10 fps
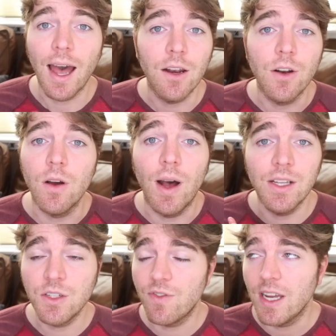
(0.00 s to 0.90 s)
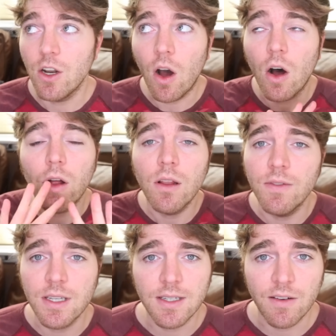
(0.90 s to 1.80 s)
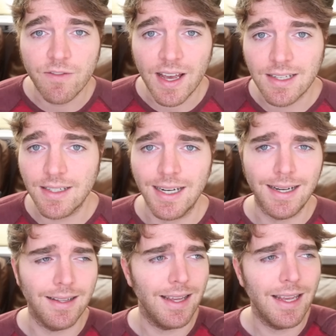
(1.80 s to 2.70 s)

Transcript: I don't know, I just find all of this stuff fascinating.